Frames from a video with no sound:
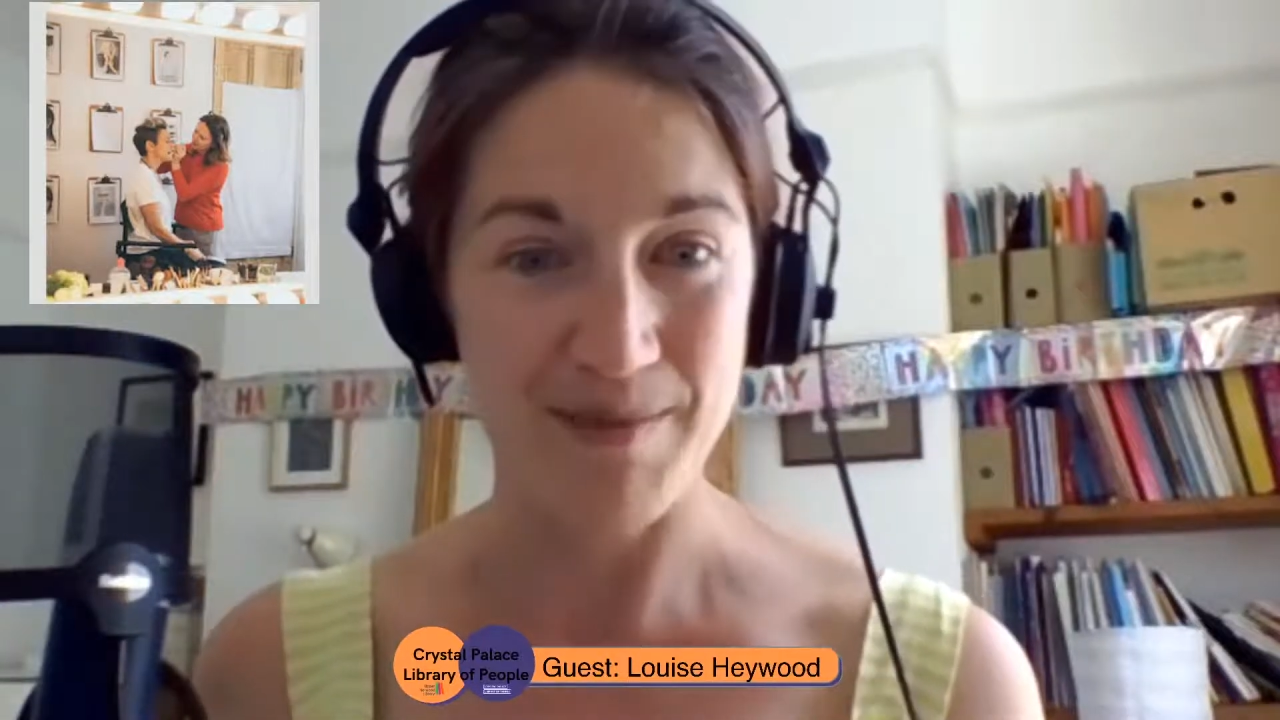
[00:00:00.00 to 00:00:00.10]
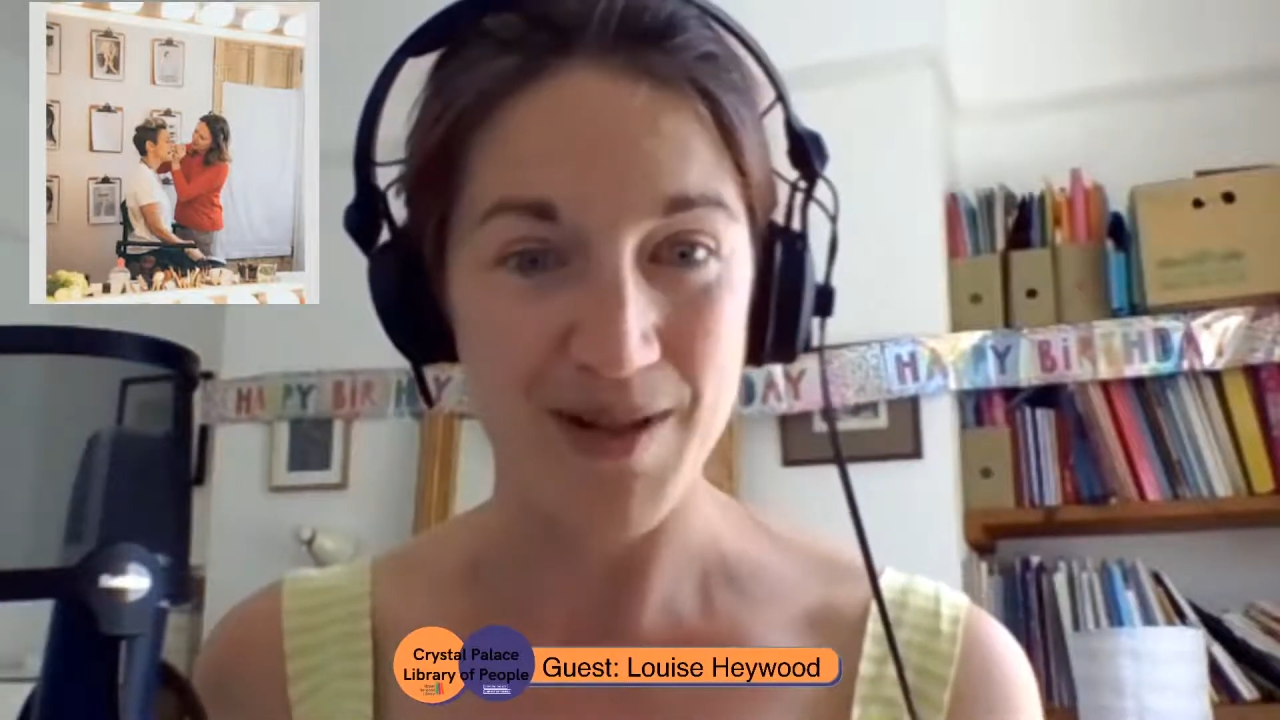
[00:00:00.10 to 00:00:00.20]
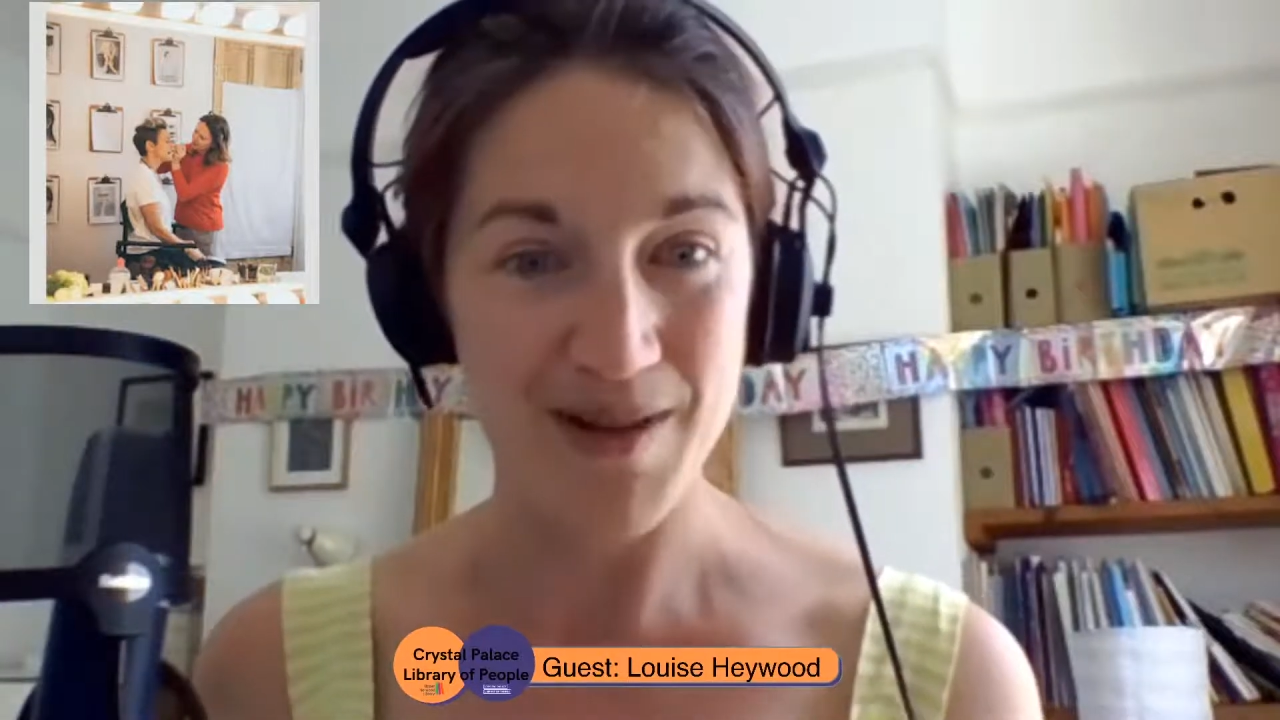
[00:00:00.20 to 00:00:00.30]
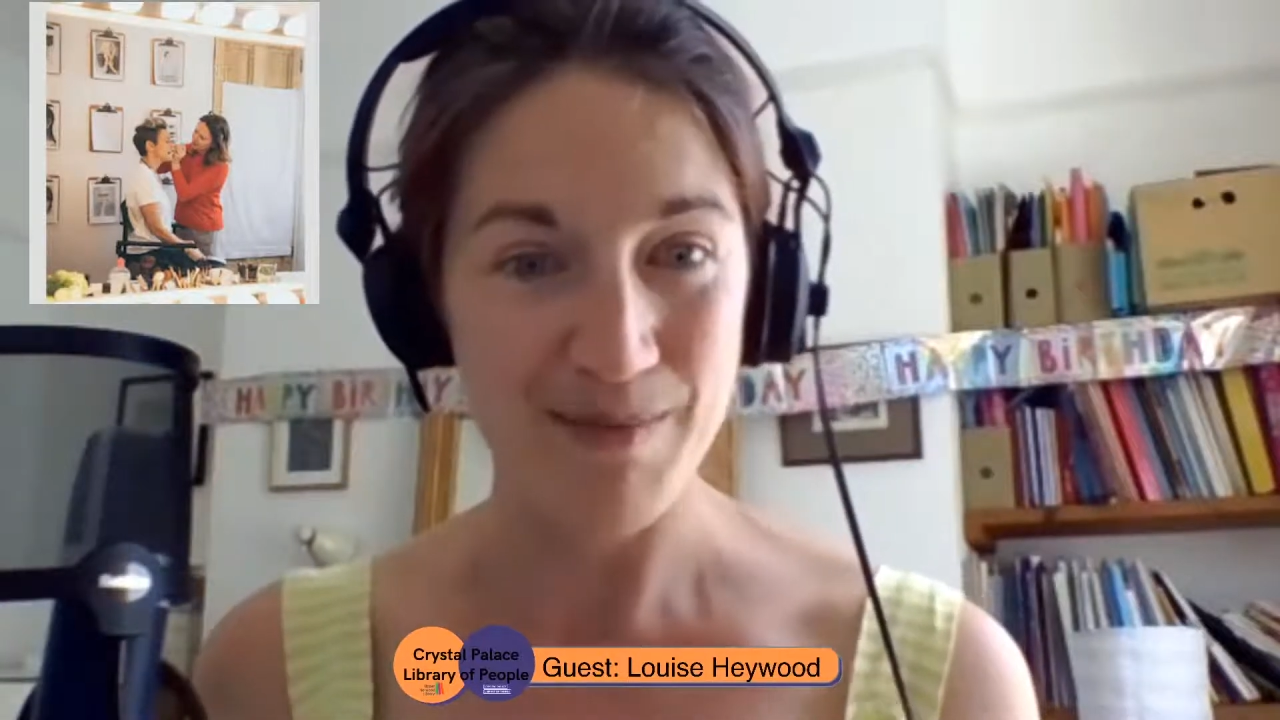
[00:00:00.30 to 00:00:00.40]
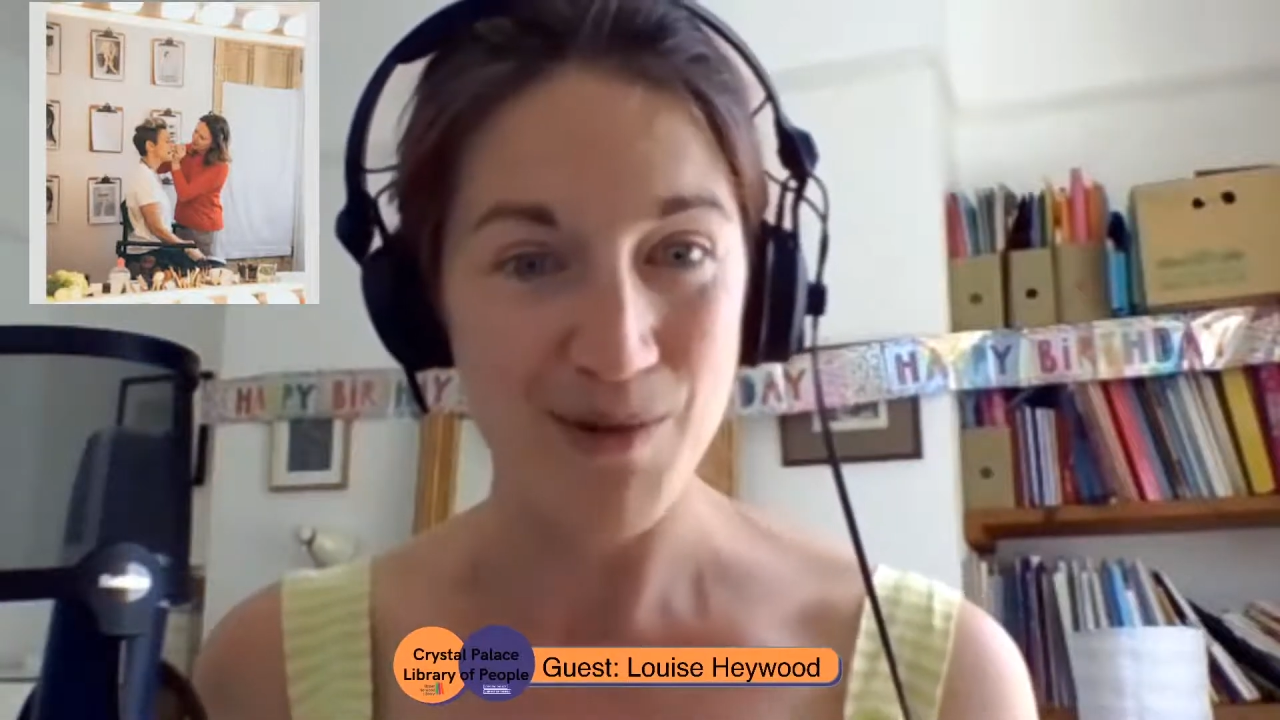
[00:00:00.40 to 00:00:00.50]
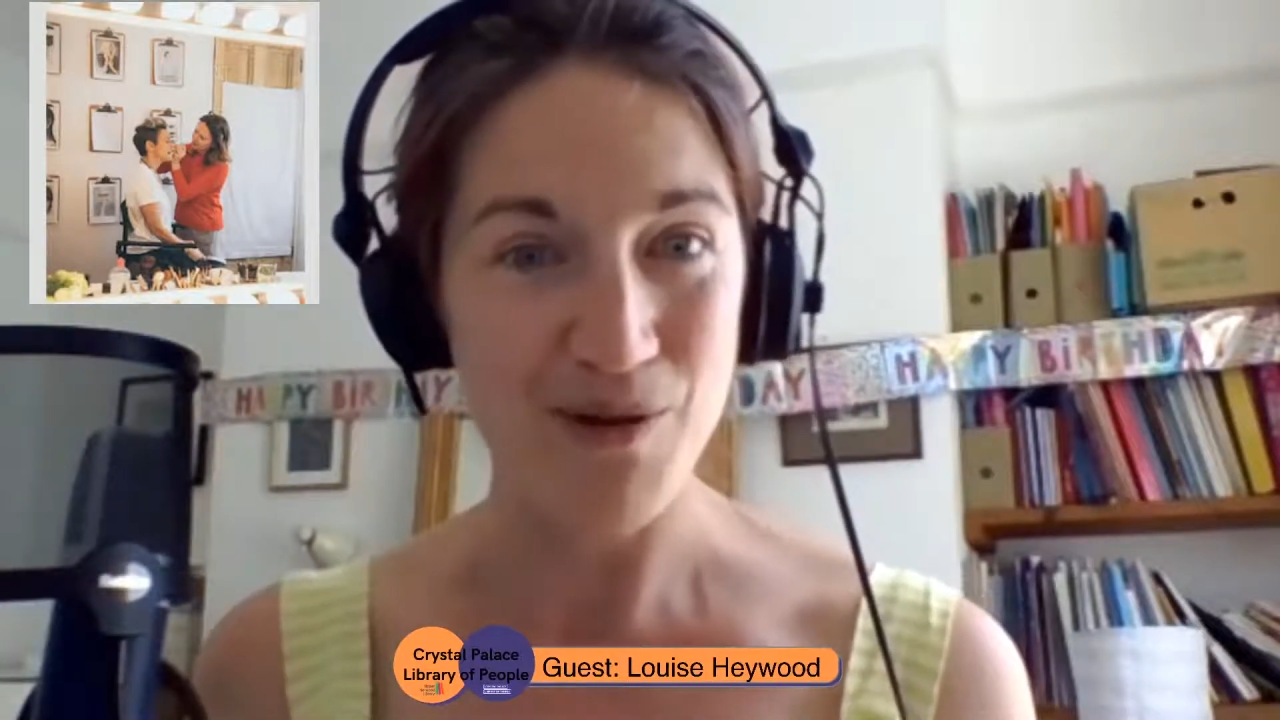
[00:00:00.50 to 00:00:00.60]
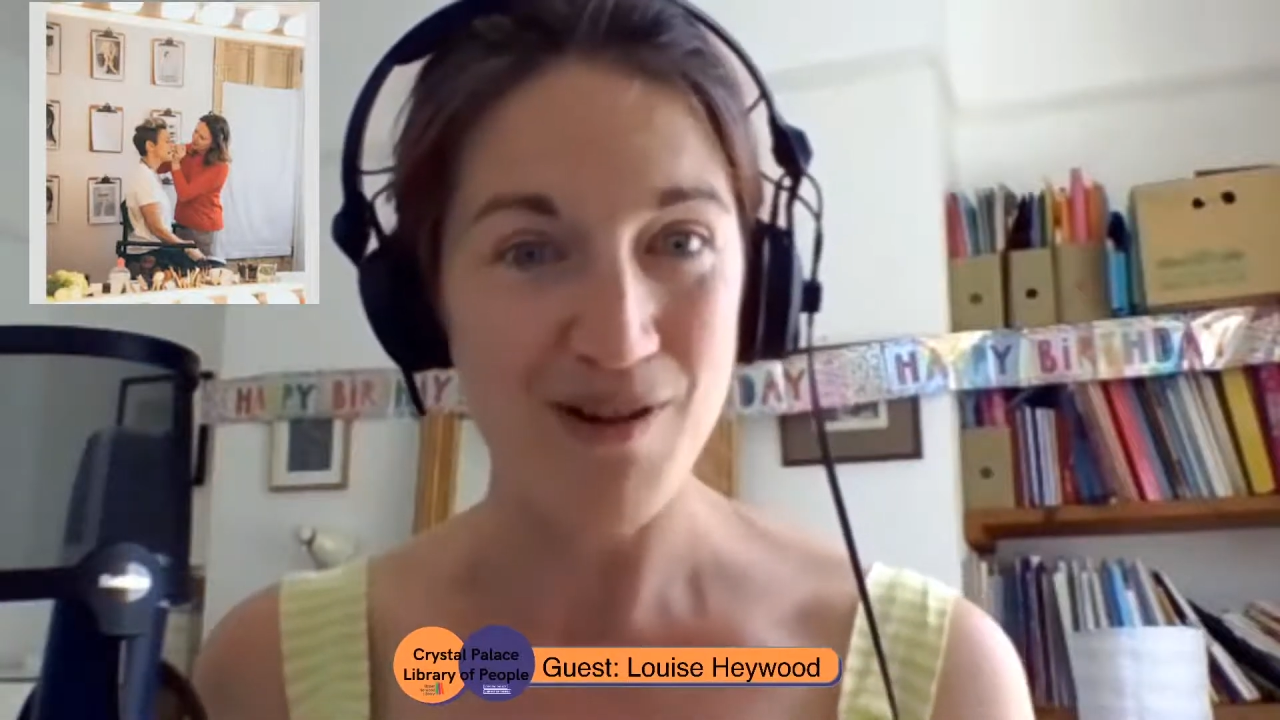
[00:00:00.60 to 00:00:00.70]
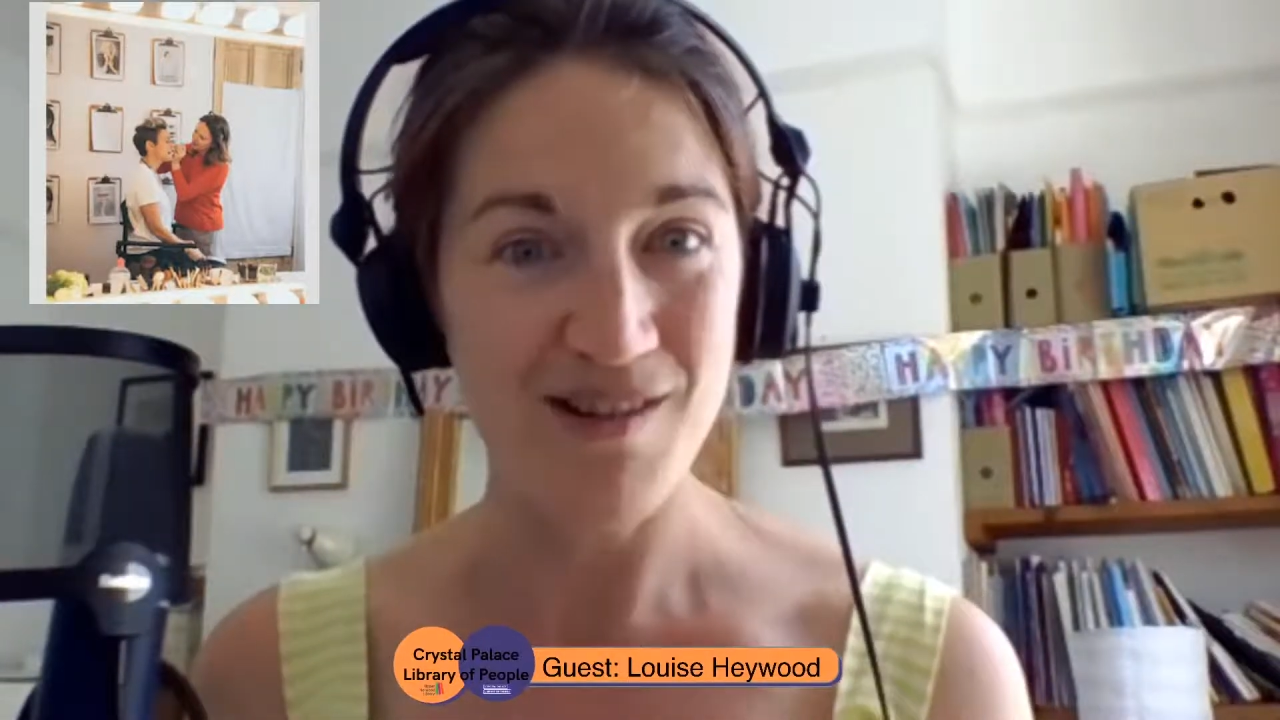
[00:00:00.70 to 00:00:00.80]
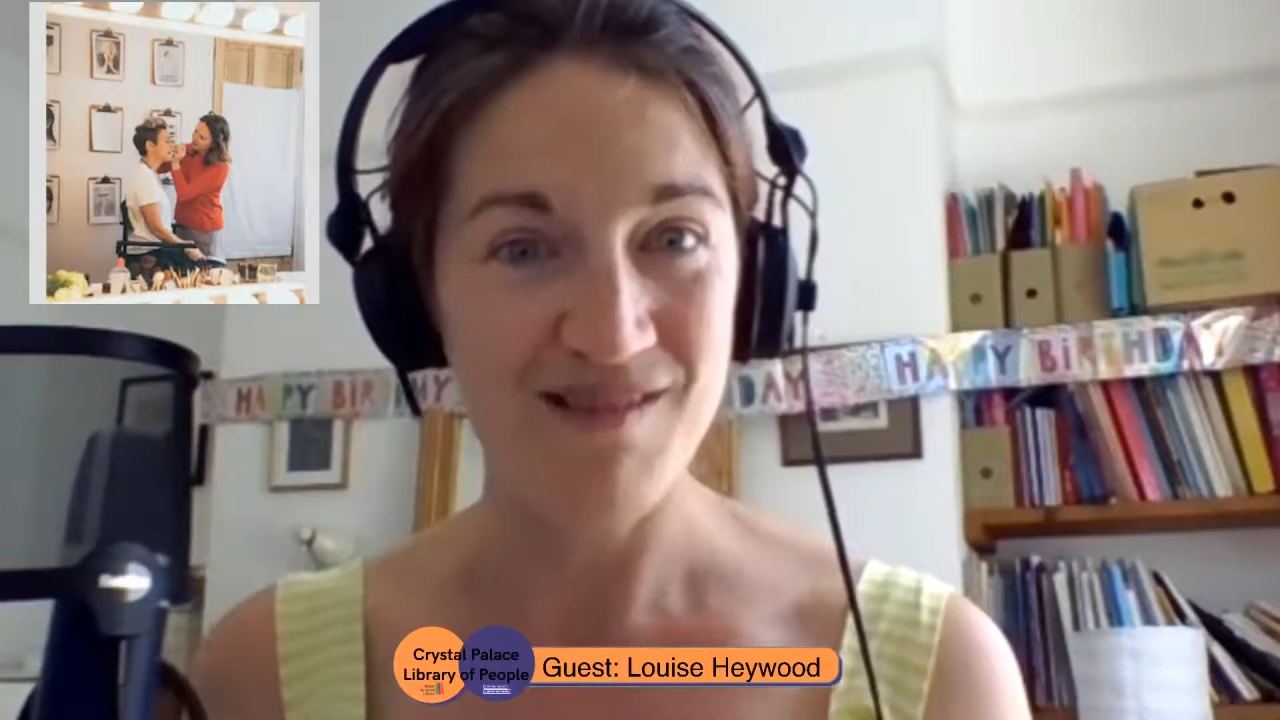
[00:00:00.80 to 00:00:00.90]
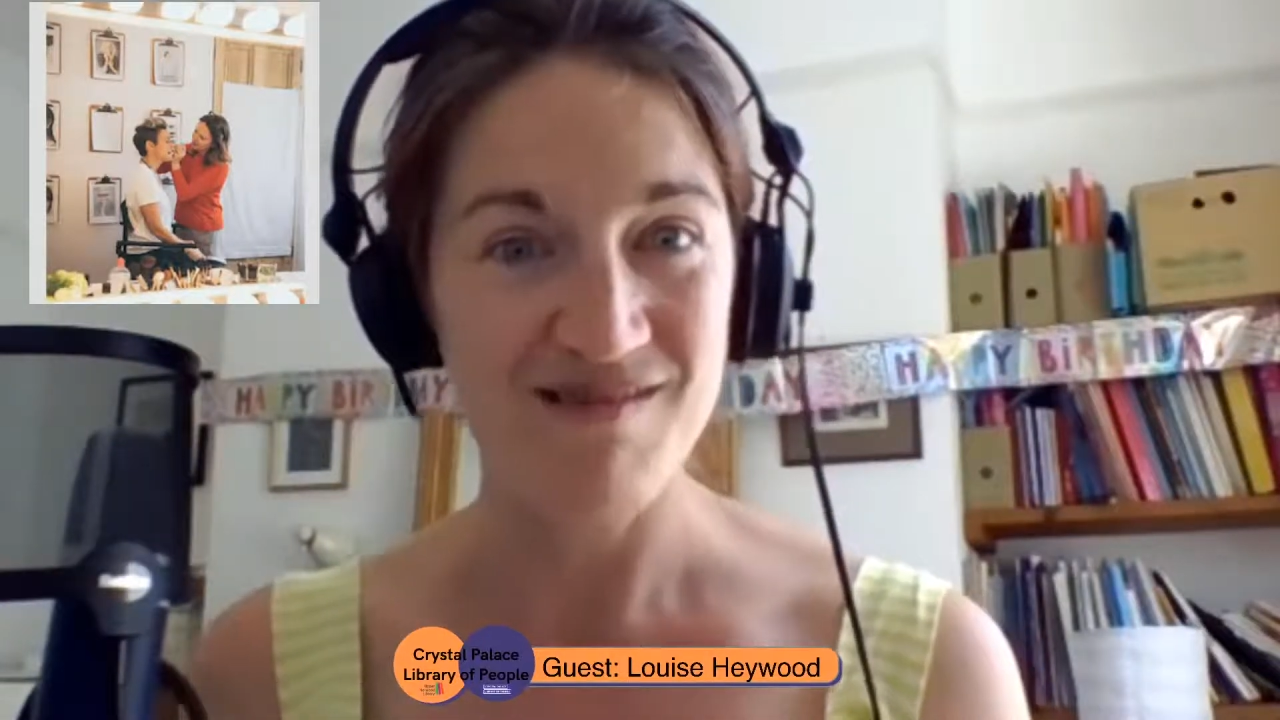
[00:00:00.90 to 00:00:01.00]
I'm doing
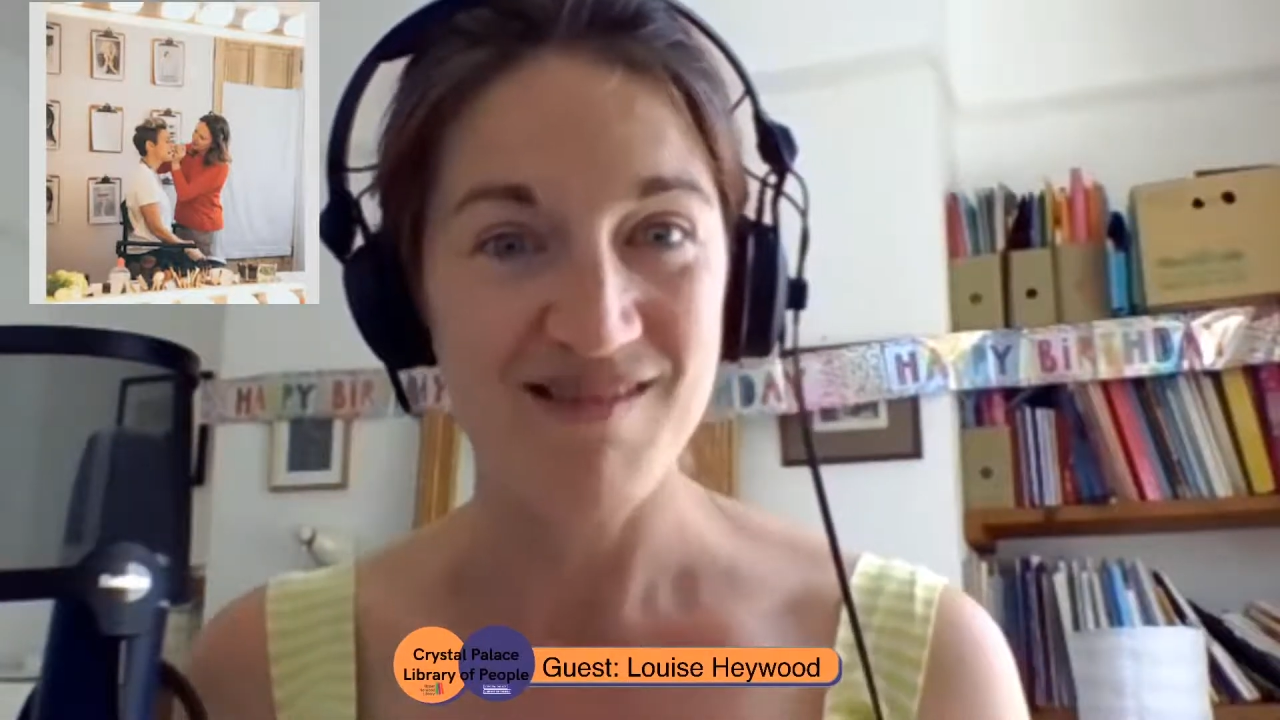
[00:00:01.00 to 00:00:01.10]
more.